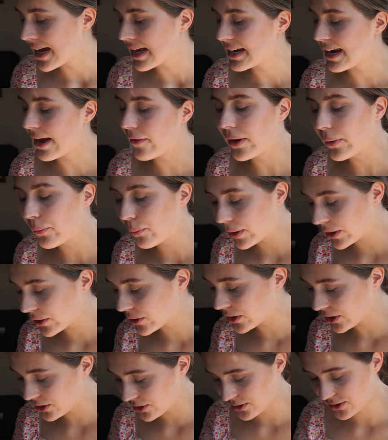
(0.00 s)
Now I will
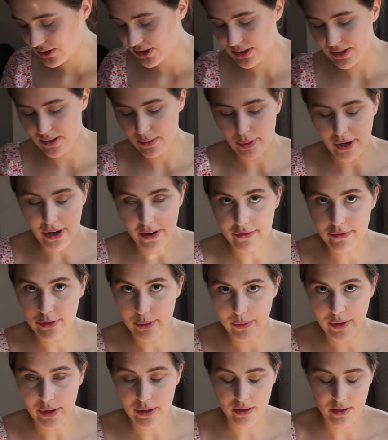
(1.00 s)
use the brown
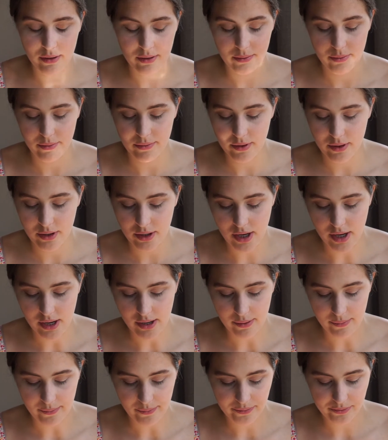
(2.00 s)
from the
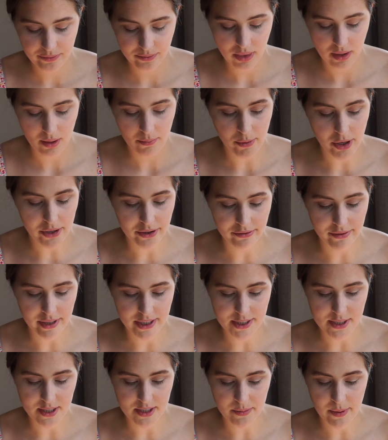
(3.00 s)
Modern
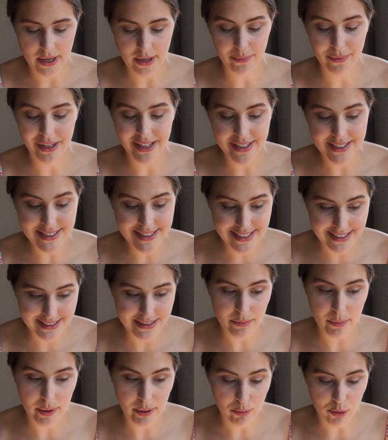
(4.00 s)
Renaissance palette because it is
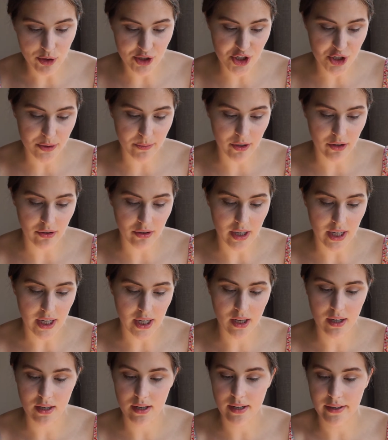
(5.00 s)
a bit more
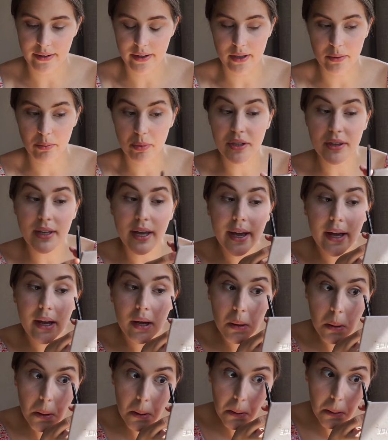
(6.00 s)
smeary. I'm gonna put that
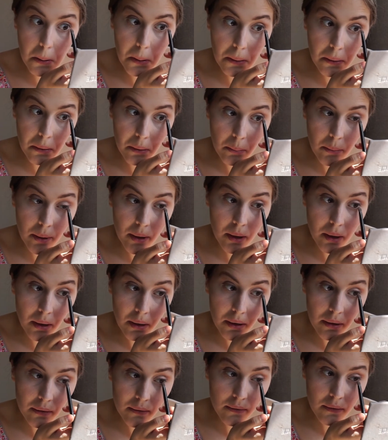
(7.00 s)
under my
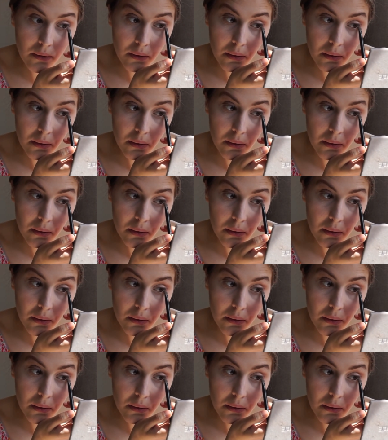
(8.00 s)
eyes.